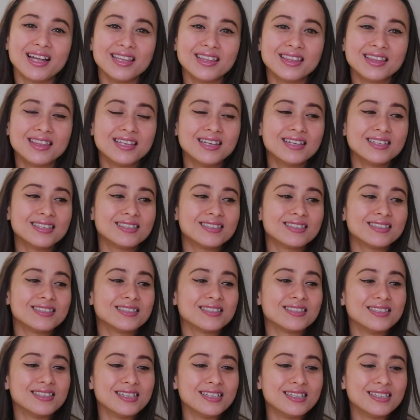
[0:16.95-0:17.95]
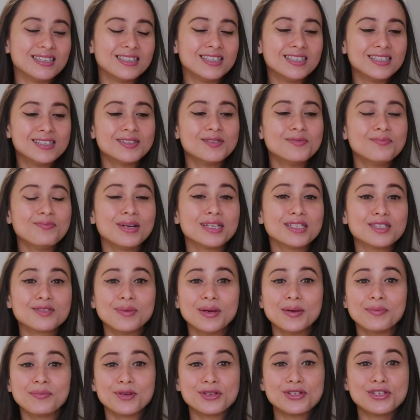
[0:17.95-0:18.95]
that it doesn't match
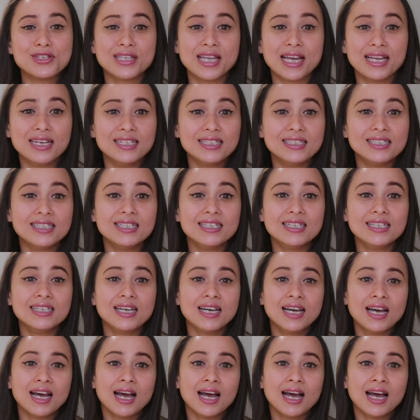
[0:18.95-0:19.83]
my personality.